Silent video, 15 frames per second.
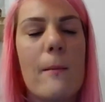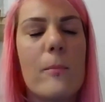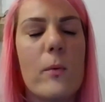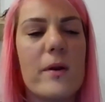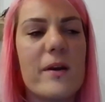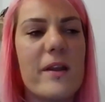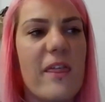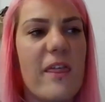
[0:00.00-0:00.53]

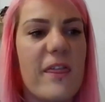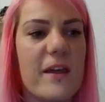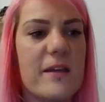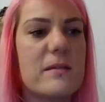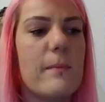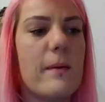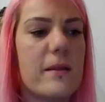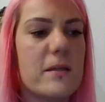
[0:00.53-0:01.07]
But one of the
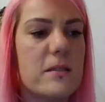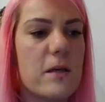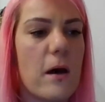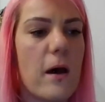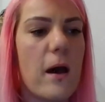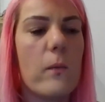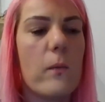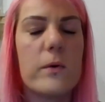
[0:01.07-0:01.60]
things about the
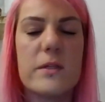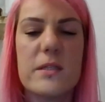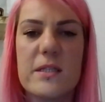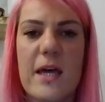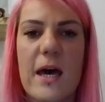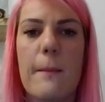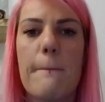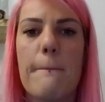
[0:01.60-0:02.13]
diet was
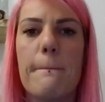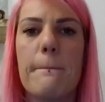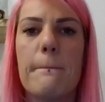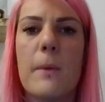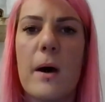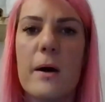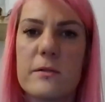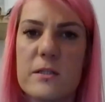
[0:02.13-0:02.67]
that
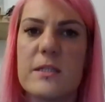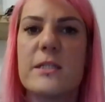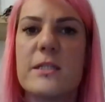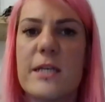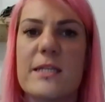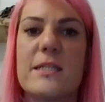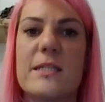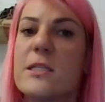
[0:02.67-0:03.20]
Miles
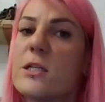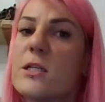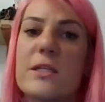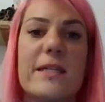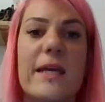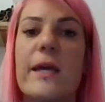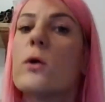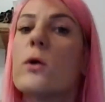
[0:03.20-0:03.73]
suggested to
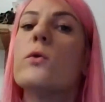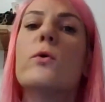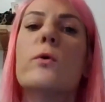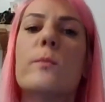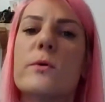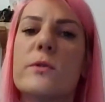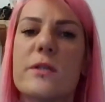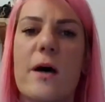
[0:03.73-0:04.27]
just eat a
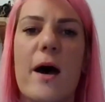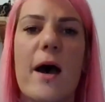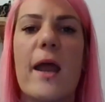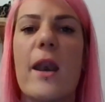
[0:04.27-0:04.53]
normal diet,